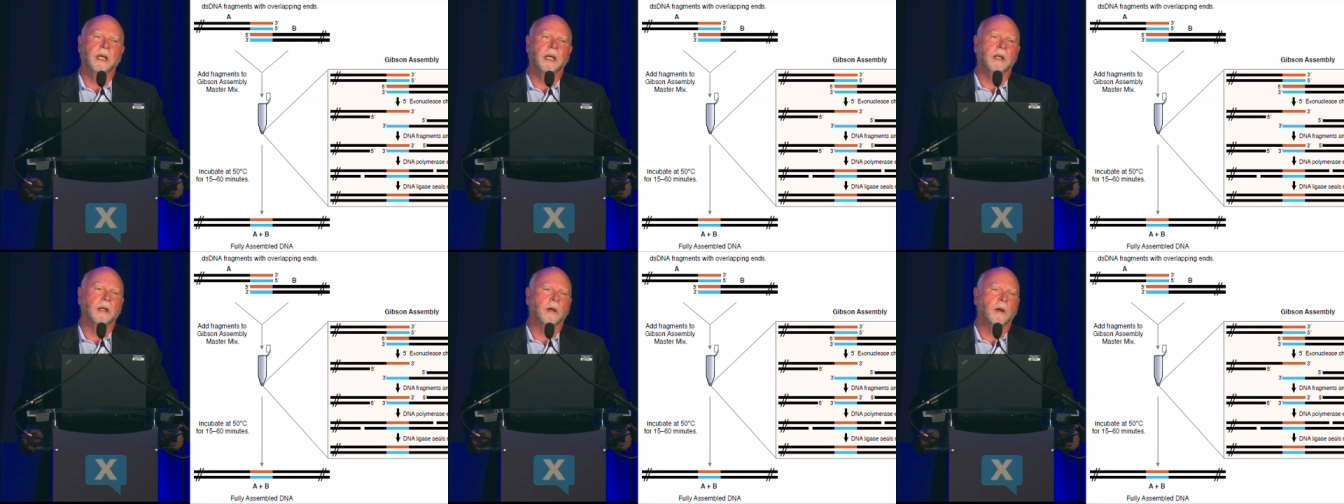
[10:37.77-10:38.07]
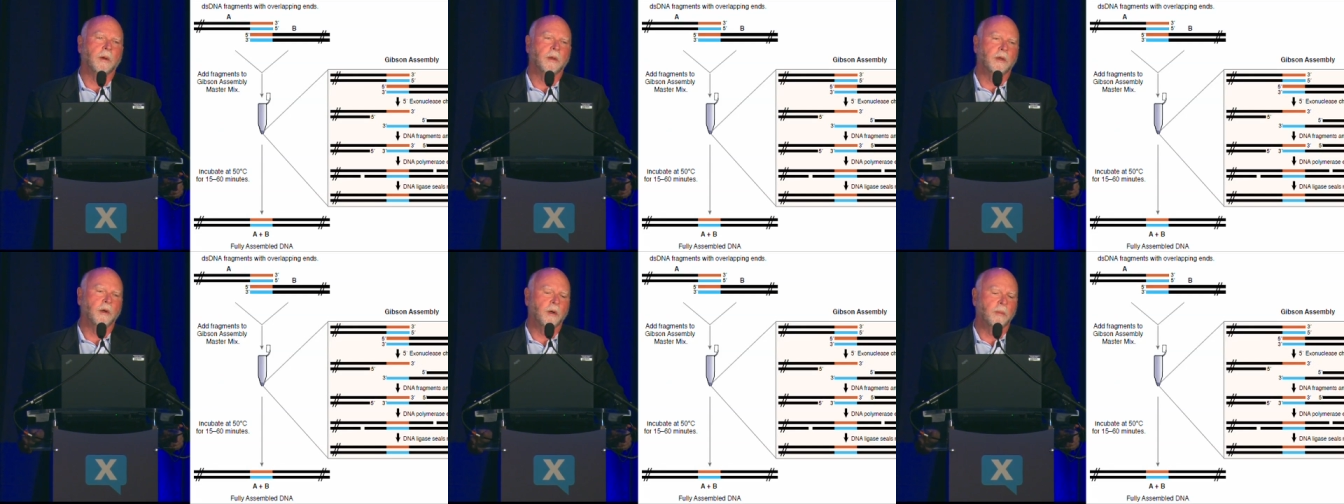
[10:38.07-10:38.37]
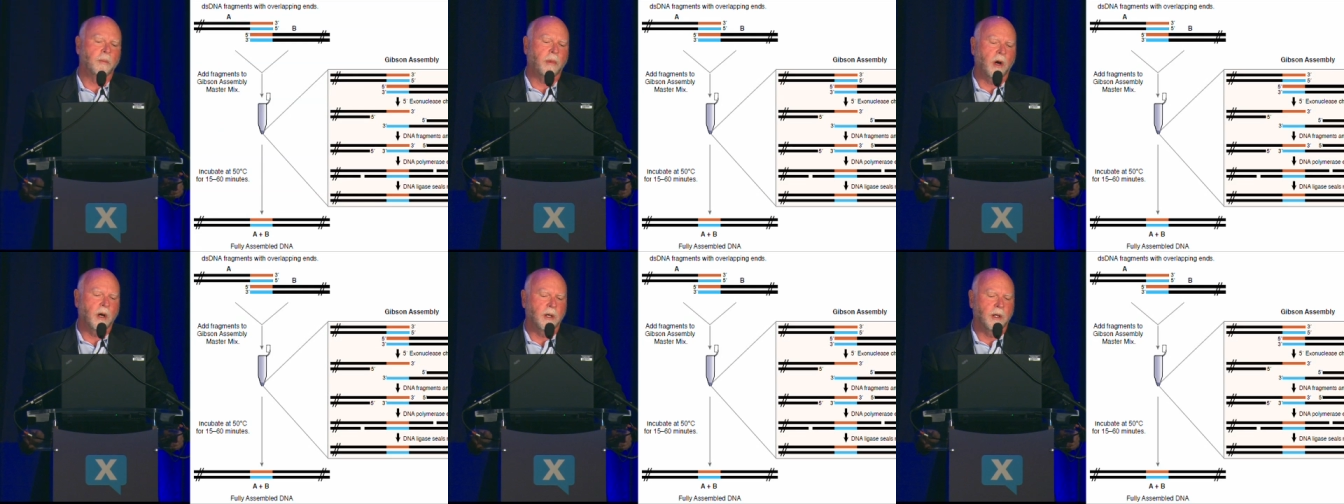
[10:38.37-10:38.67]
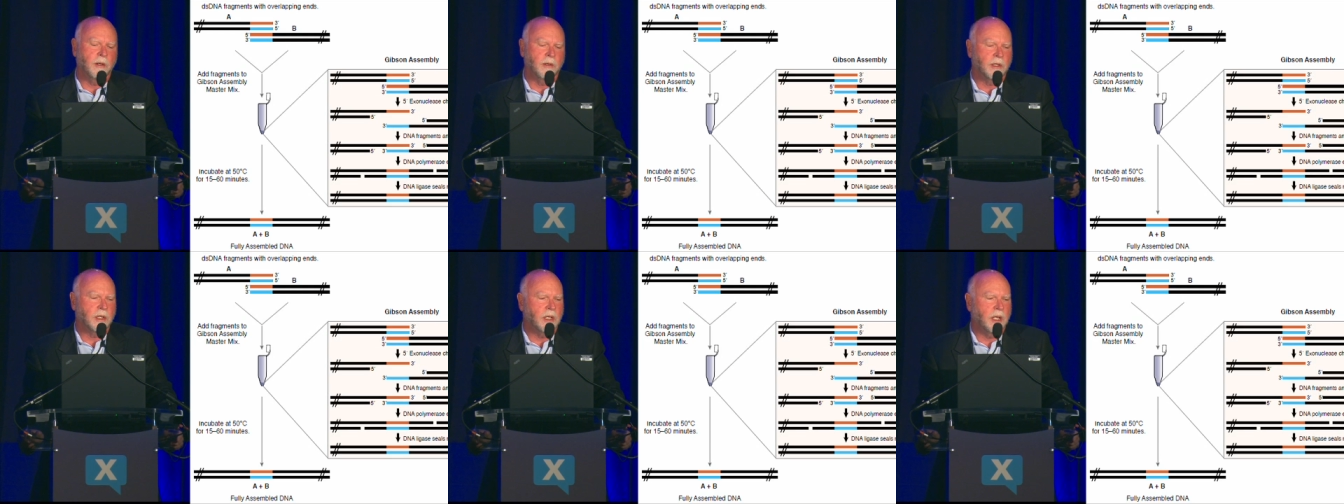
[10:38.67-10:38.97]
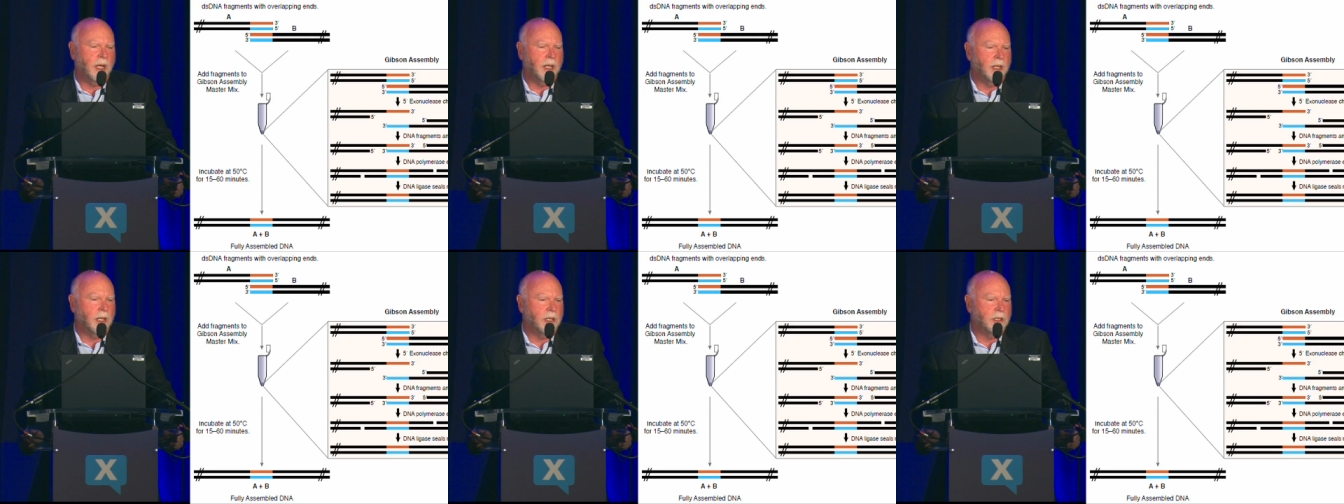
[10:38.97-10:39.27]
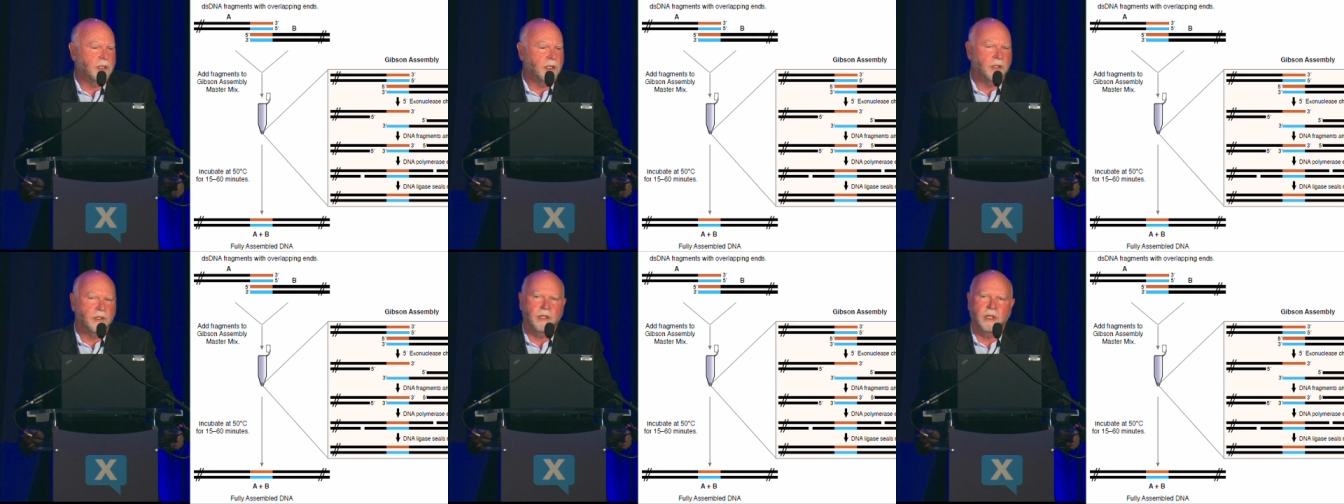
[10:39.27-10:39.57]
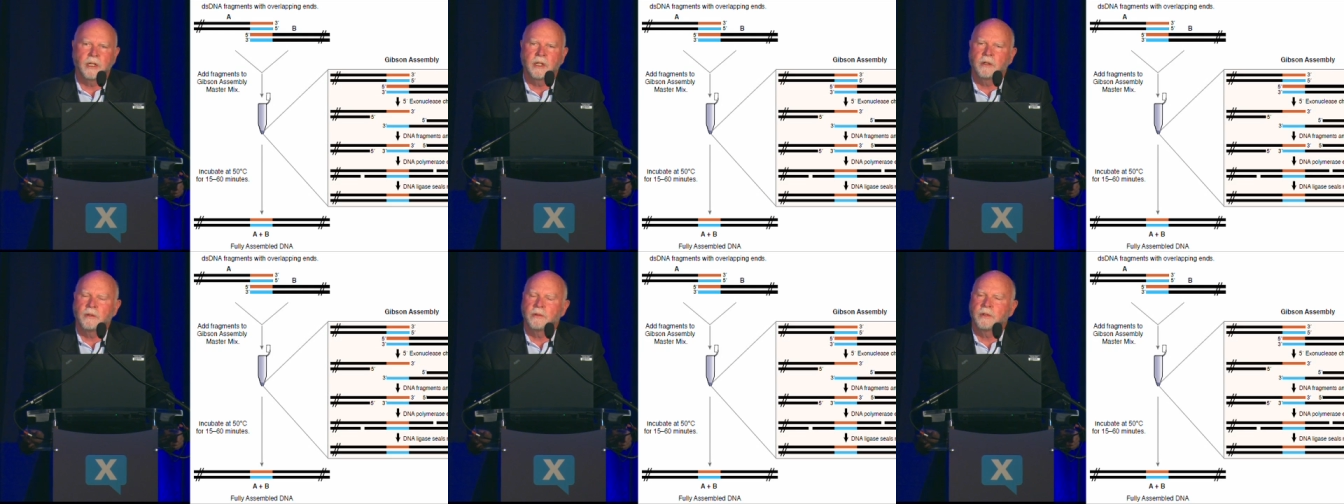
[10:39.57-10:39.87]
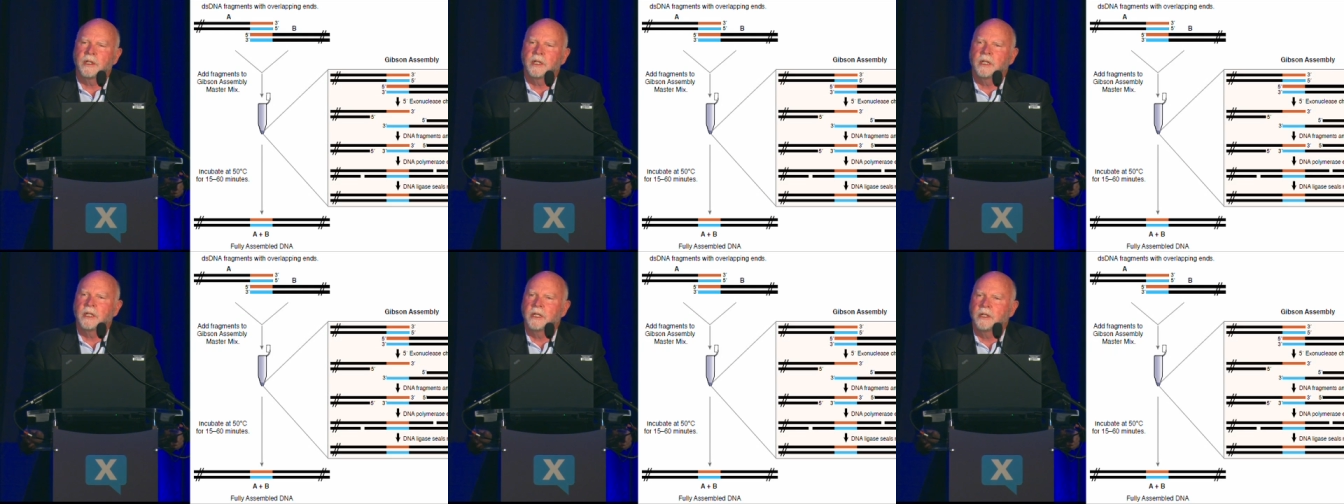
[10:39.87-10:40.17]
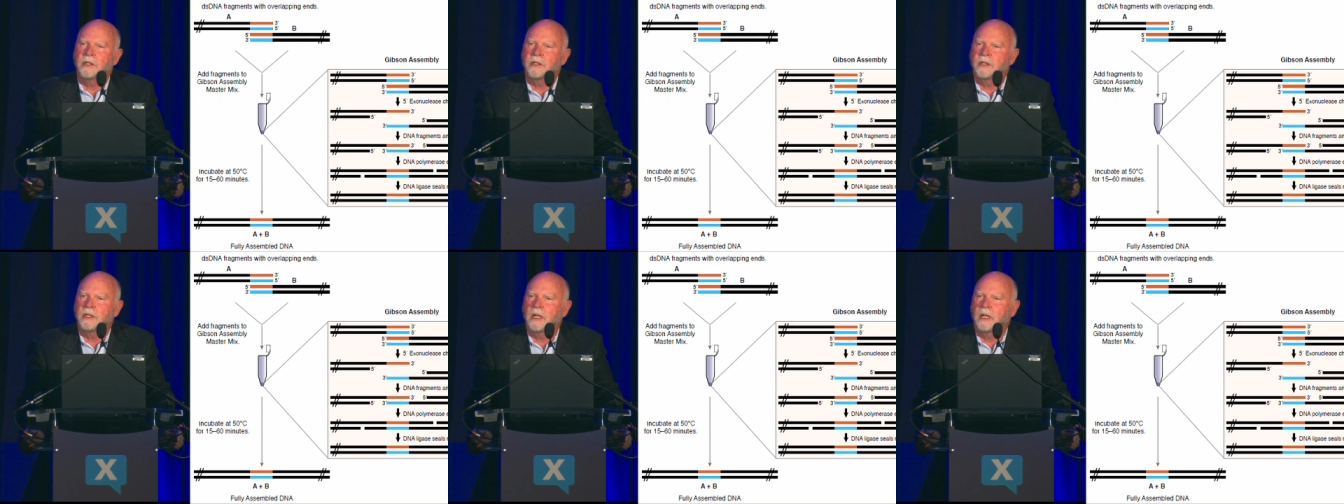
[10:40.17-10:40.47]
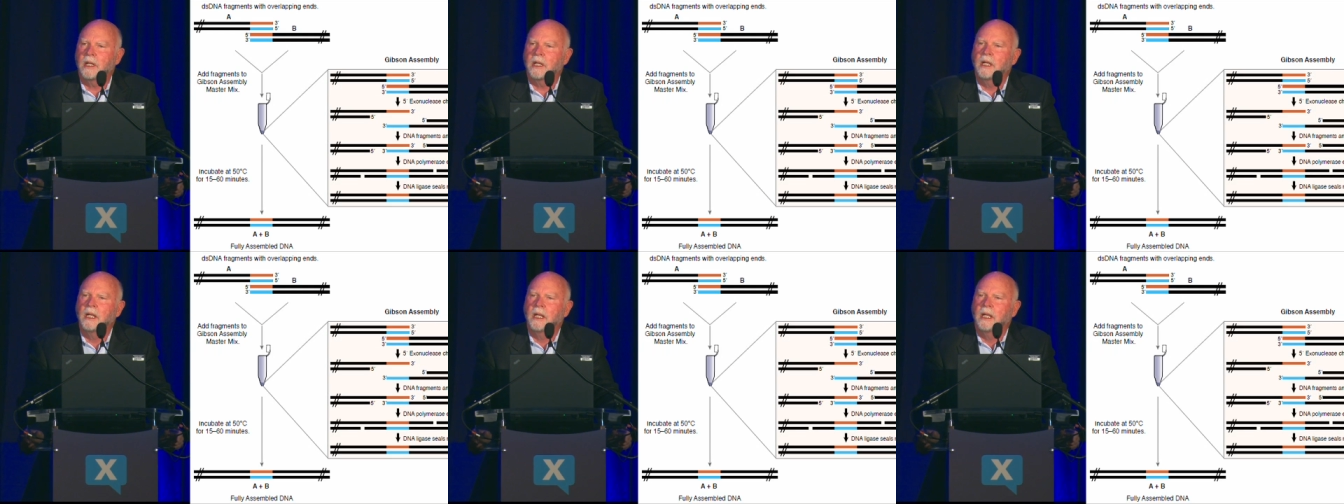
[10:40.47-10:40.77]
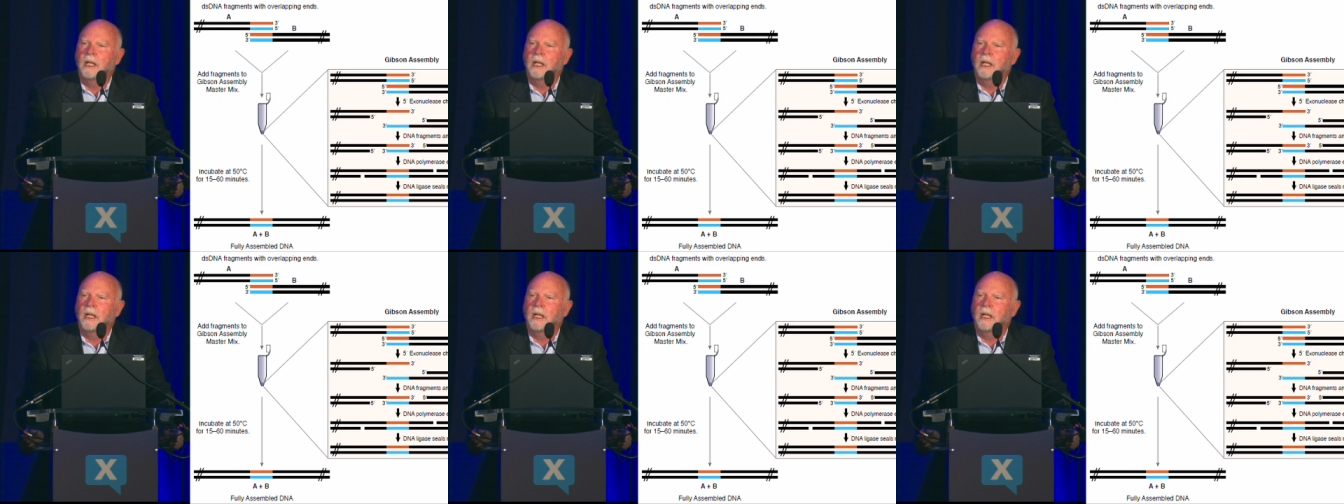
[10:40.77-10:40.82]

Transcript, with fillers: And our third partner is Clyde Hutchison, who's in his uh,